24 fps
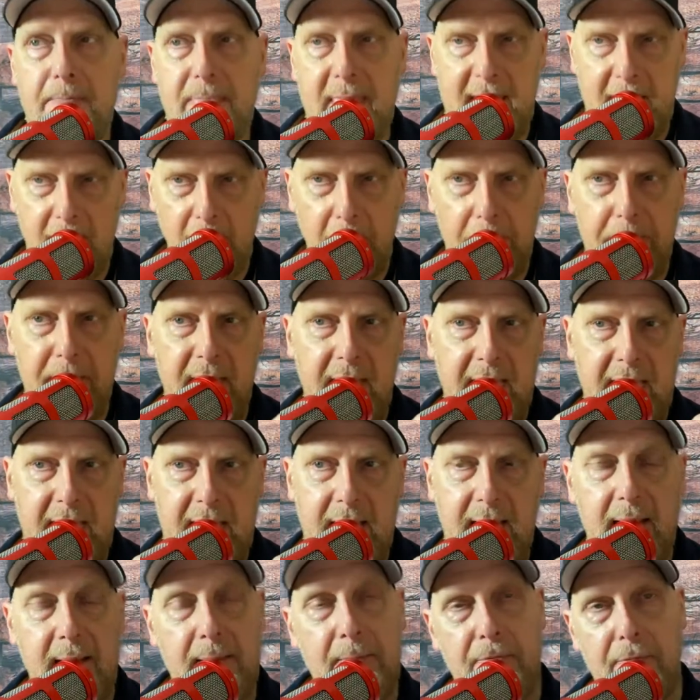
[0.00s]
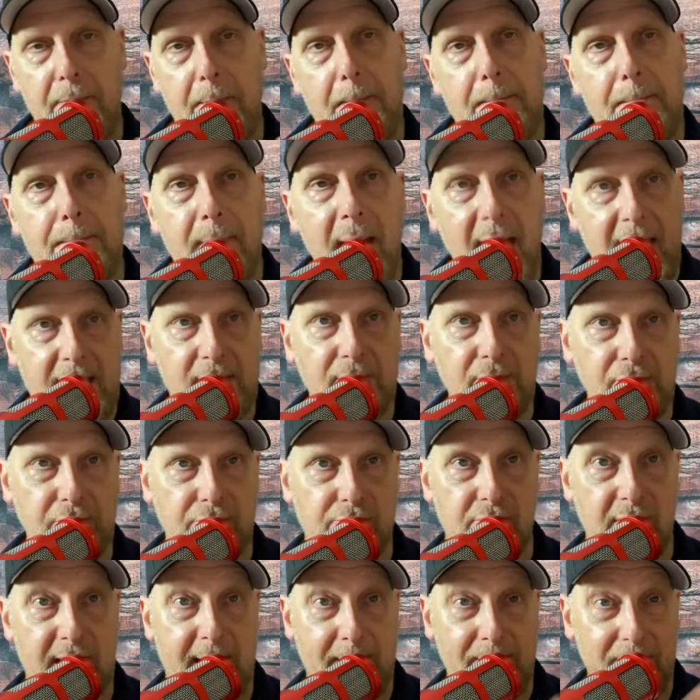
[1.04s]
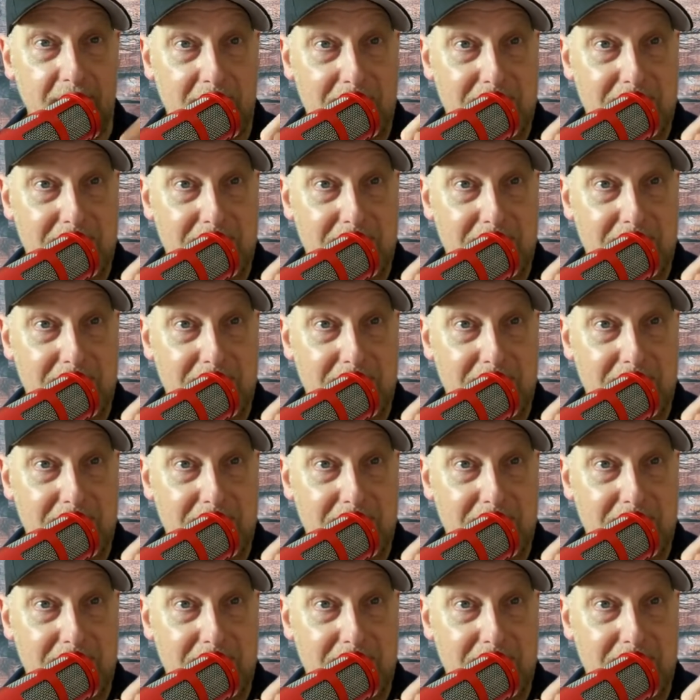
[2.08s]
it'll be the mainstream